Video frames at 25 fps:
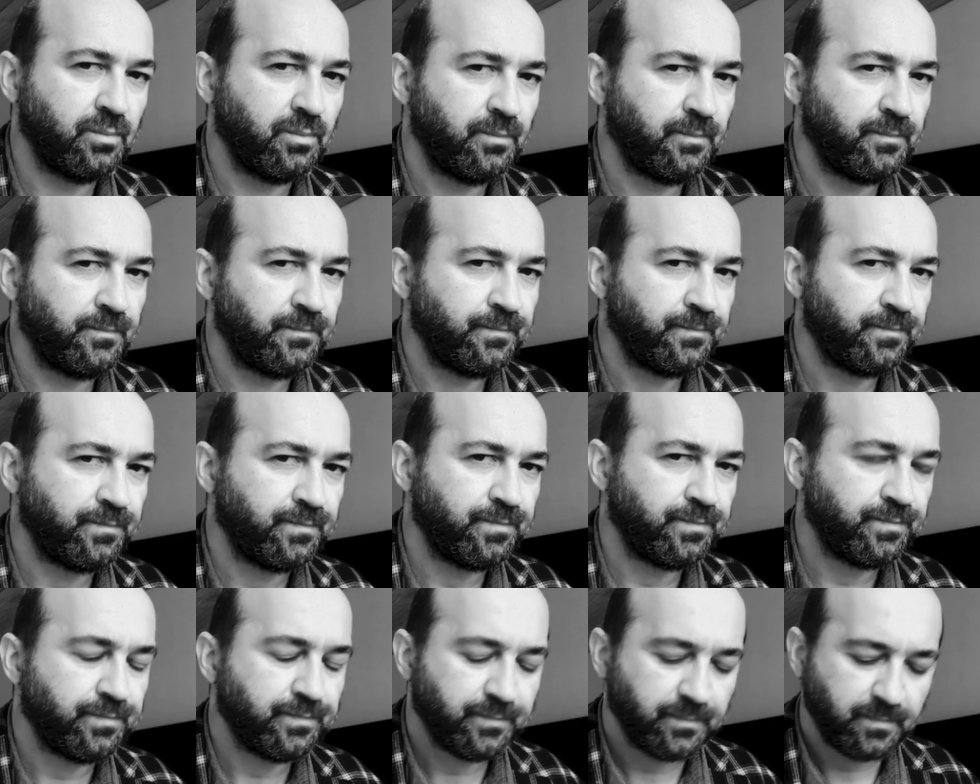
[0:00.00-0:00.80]

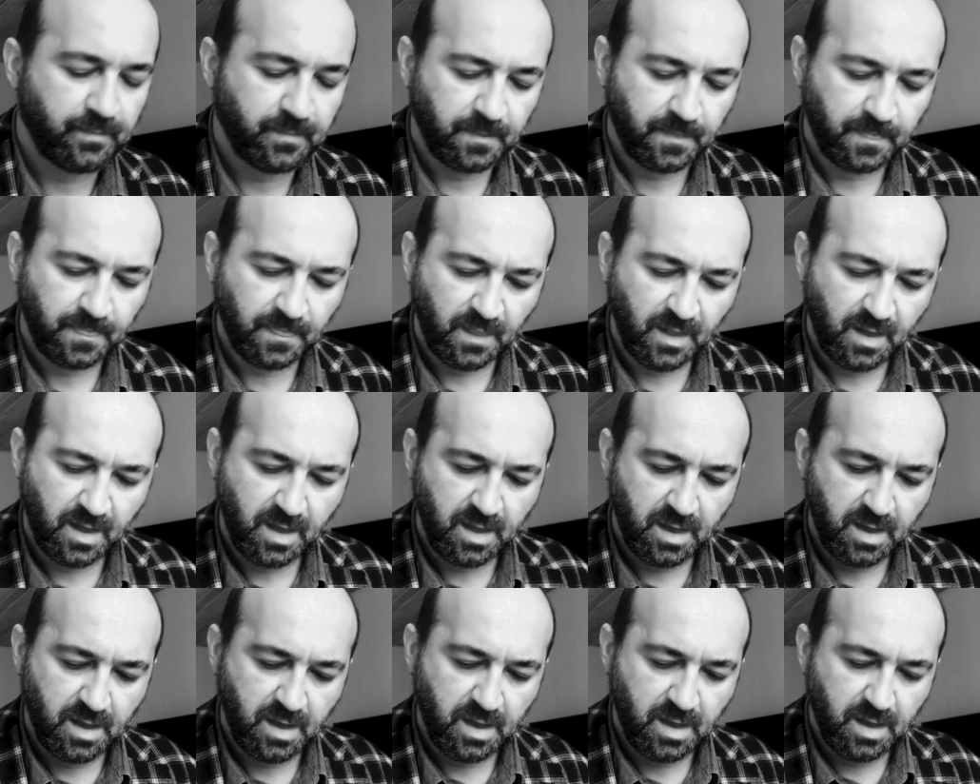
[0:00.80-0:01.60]

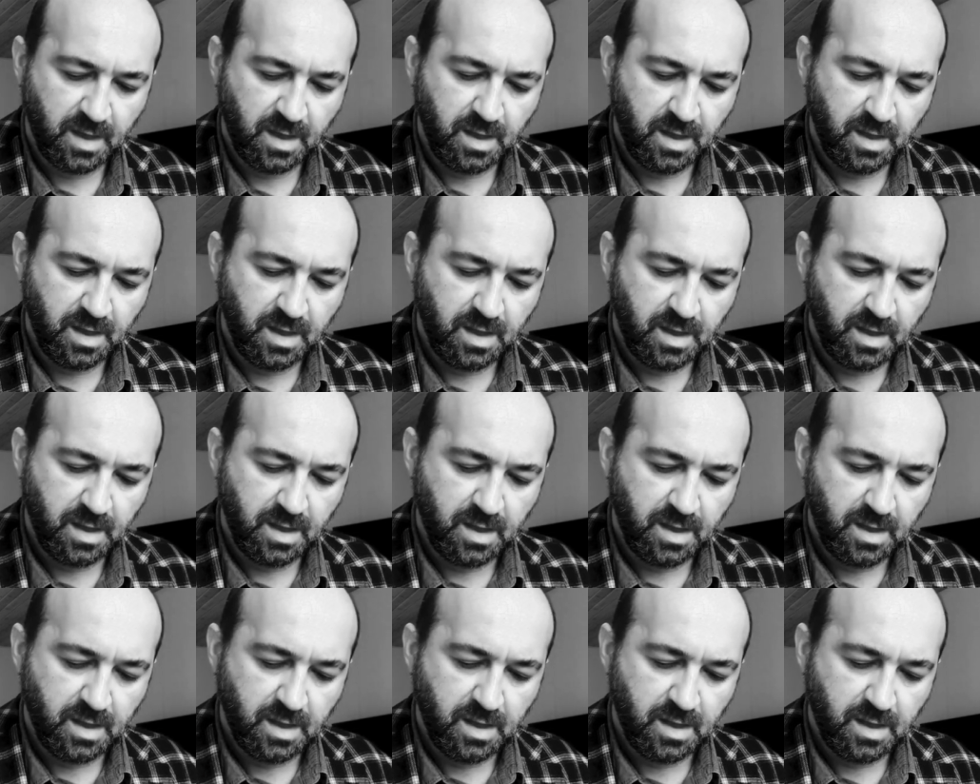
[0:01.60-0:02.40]

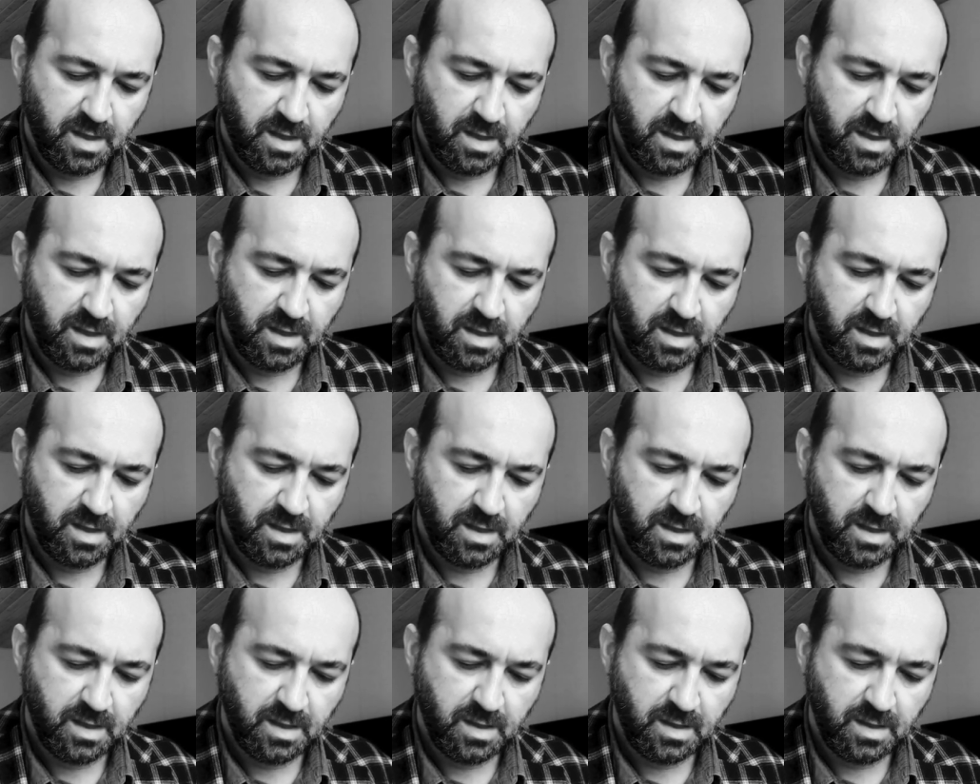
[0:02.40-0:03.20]

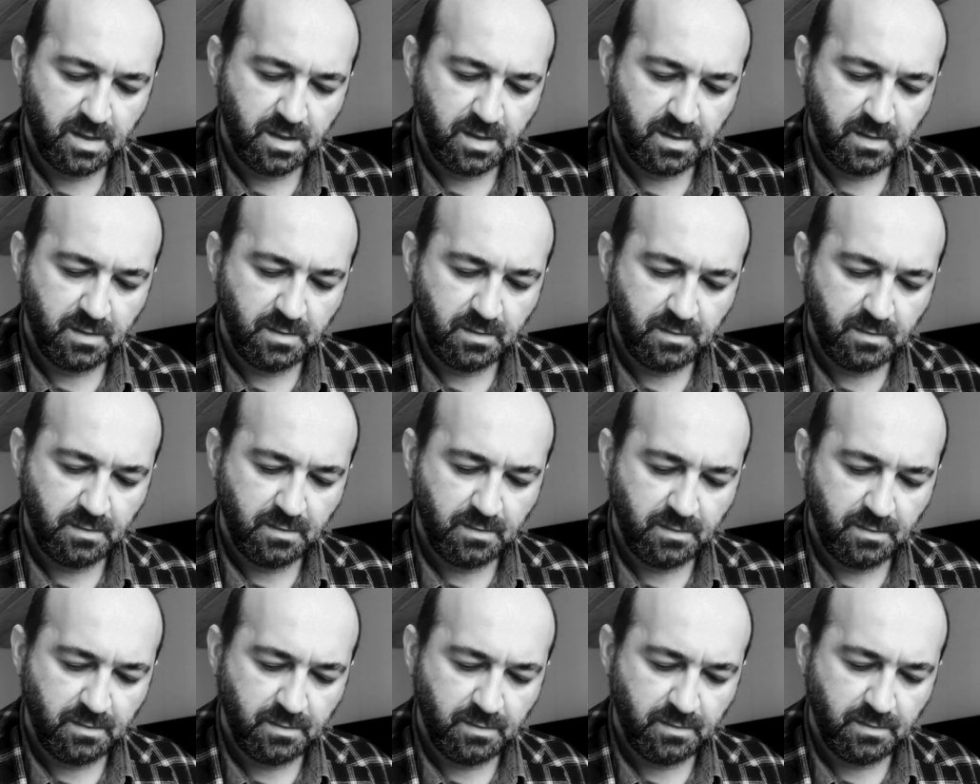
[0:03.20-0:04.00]

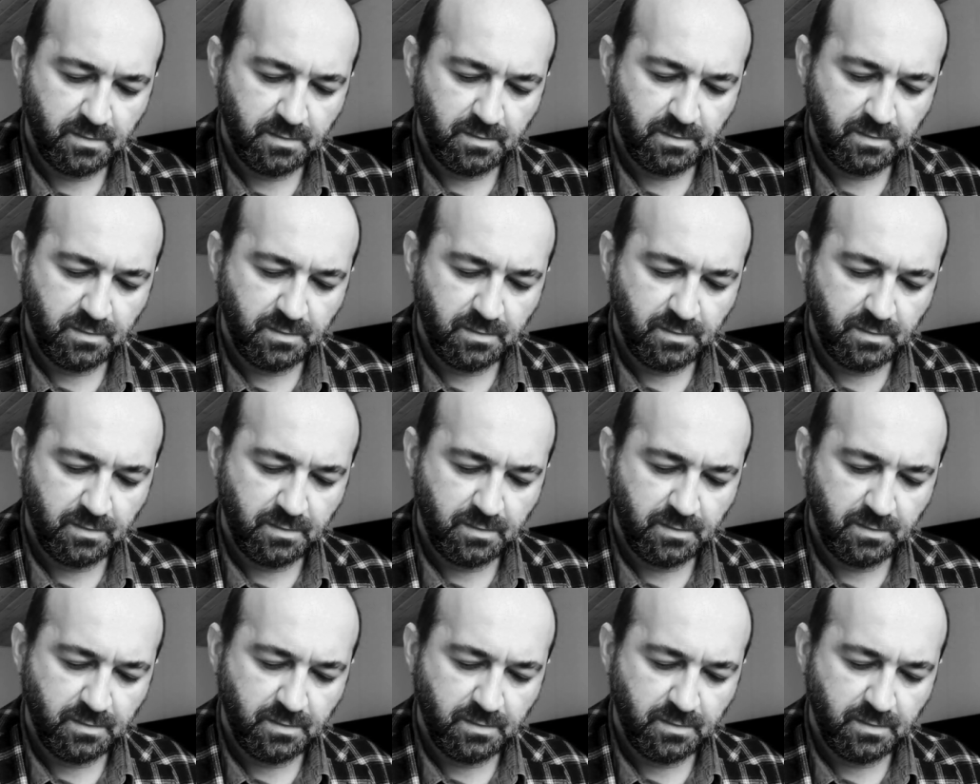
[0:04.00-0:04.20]
(no one is talking)